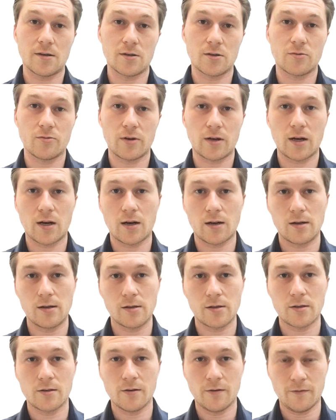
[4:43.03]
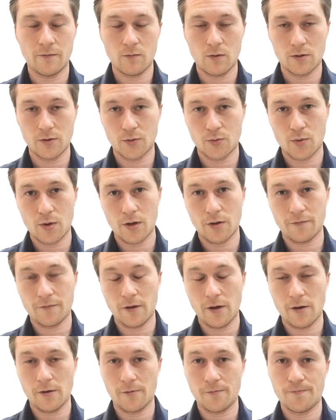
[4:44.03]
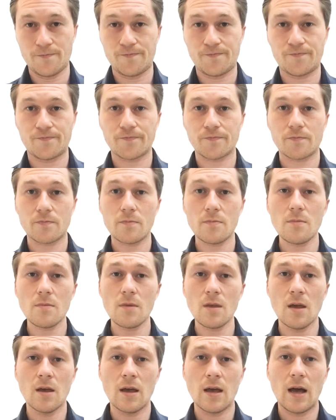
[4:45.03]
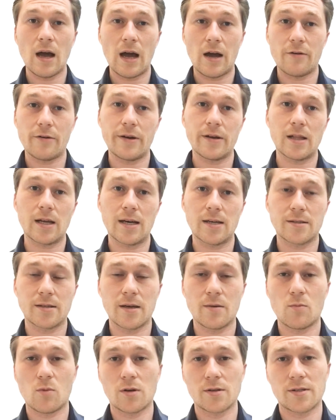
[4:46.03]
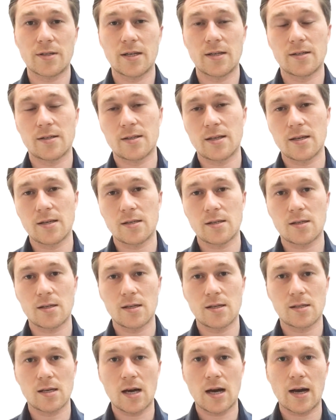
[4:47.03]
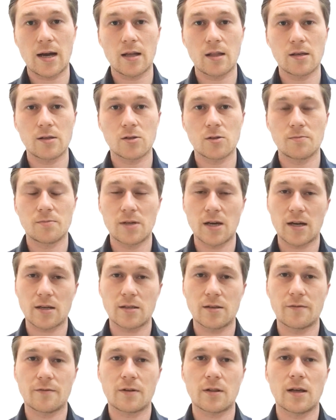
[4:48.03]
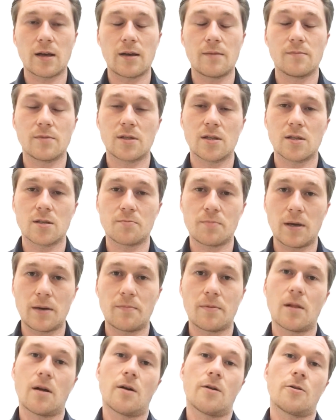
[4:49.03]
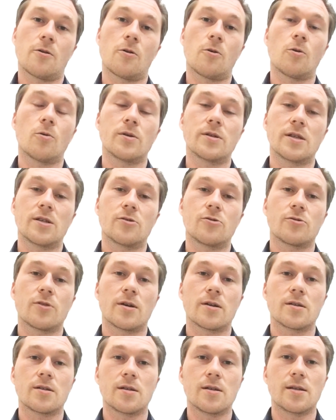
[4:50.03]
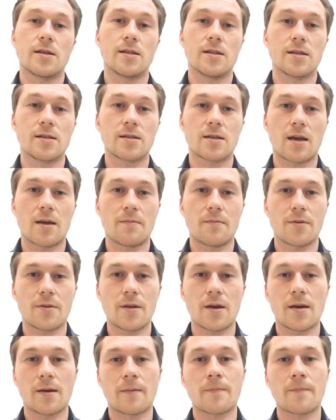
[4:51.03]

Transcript: regardless of one's worldview. I realise that in one sense this is a highly subjective claim, since people aren't always interested in the same thing.